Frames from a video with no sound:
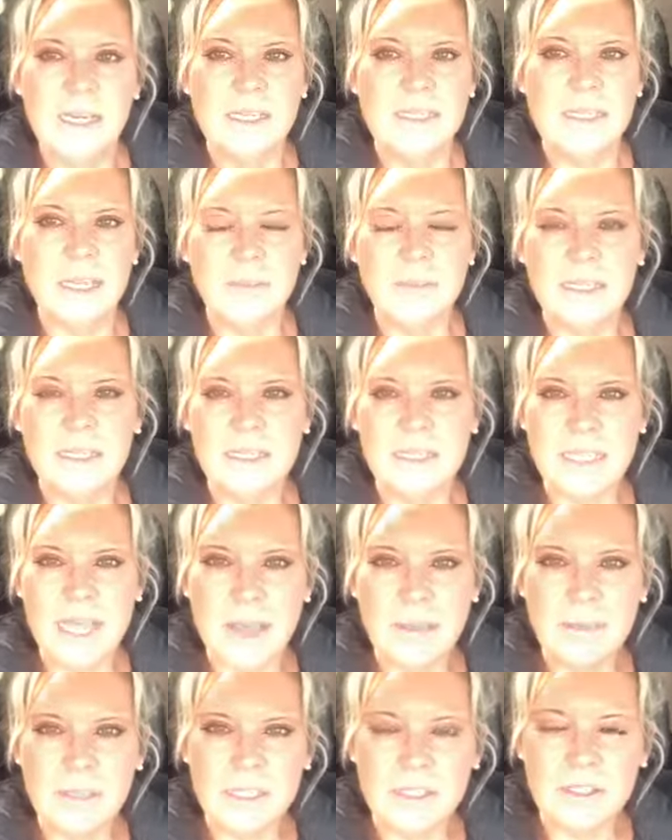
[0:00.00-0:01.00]
something that's
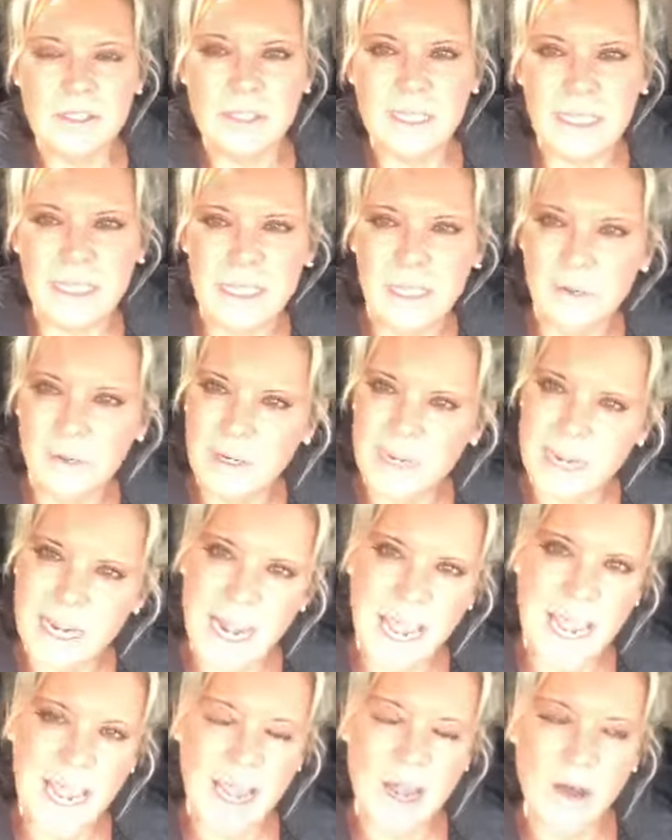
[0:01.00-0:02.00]
happening sort of here and
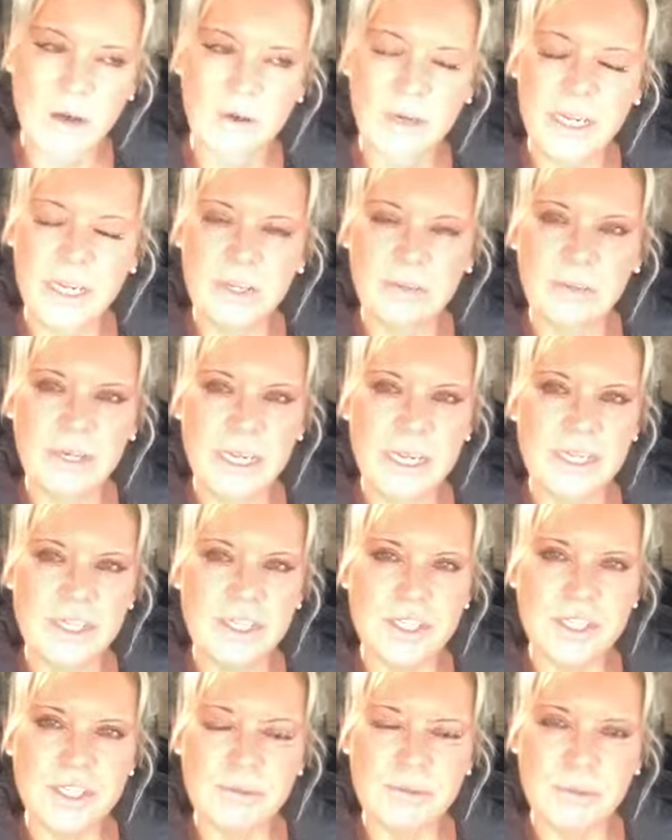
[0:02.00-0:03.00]
now in
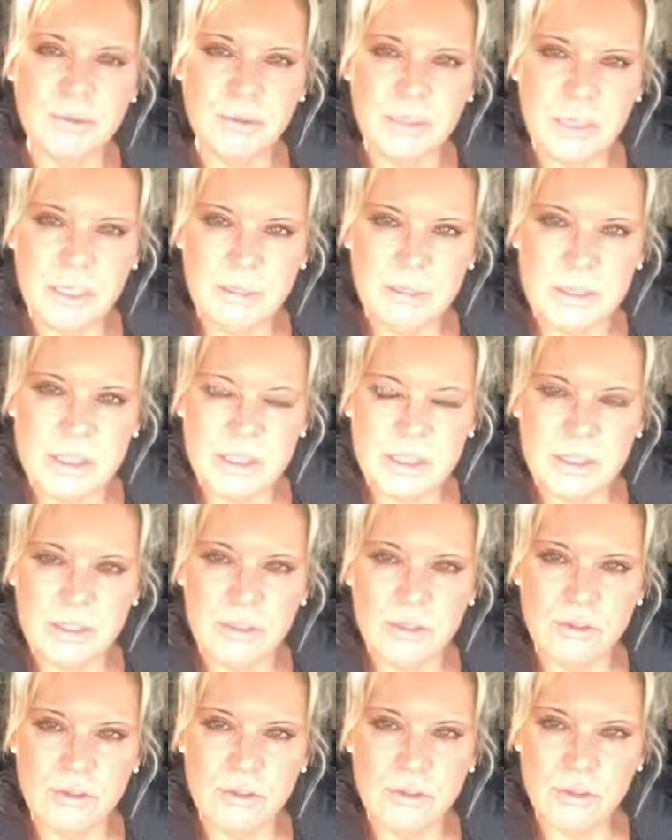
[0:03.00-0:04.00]
relation to building a
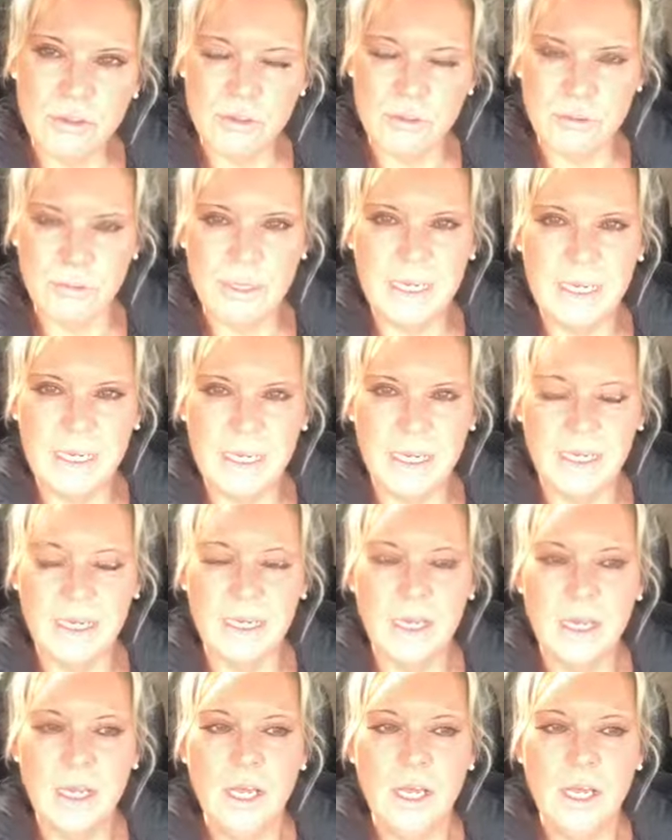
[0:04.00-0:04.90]
business on social media.